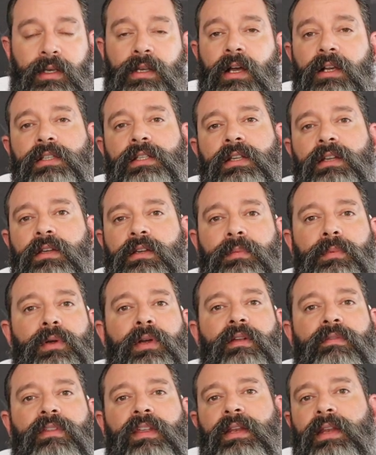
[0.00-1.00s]
dust and
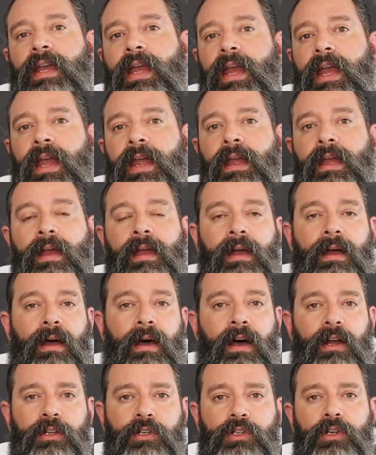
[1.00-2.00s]
debris of the day,
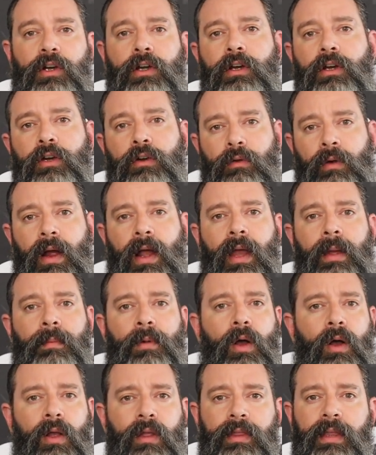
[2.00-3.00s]
dirt,
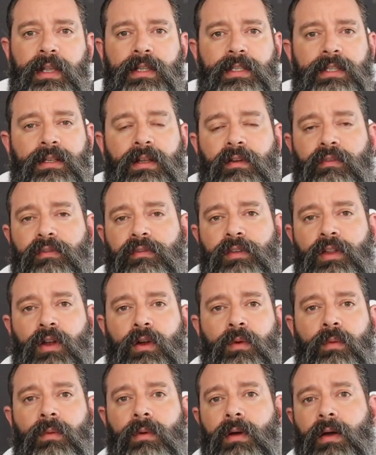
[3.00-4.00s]
grime, all that stuff. You
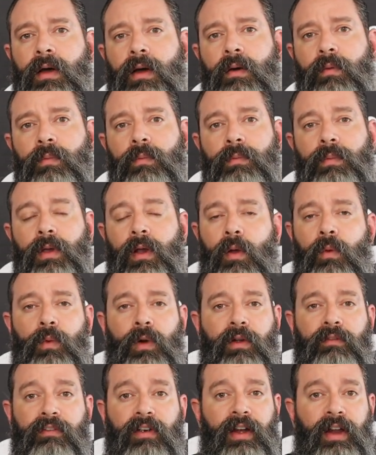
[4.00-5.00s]
know, we all
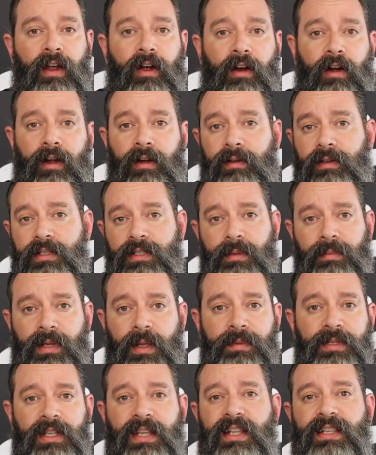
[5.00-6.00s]
work very hard.
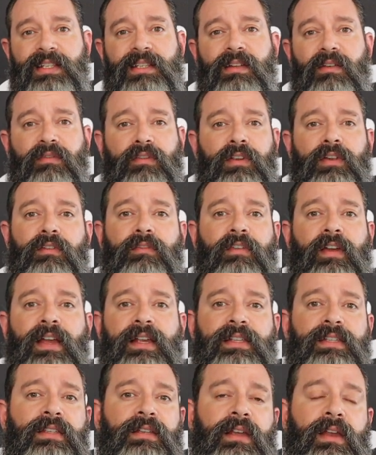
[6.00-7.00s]
Sometimes you get stuff in your
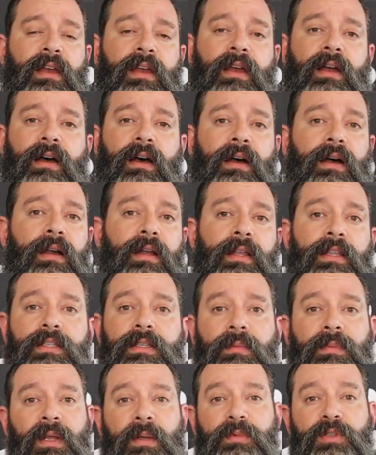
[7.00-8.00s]
face, and
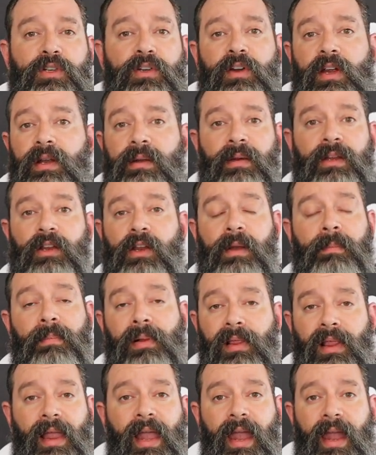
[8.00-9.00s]
sometimes you're in
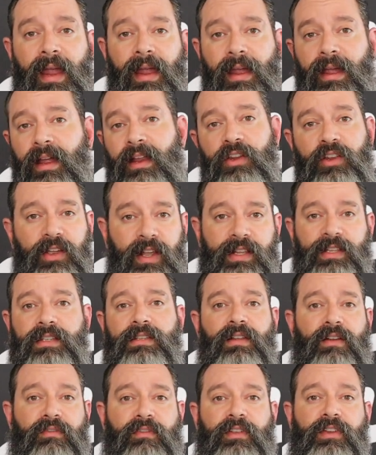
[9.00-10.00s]
play and you get
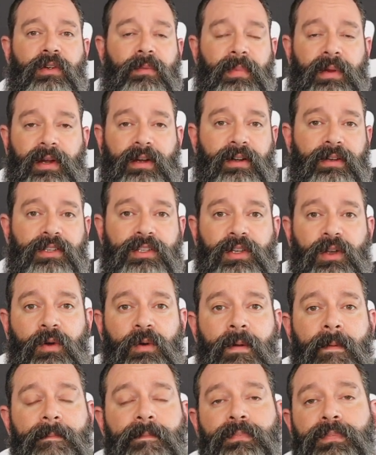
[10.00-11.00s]
stuff in your beard. So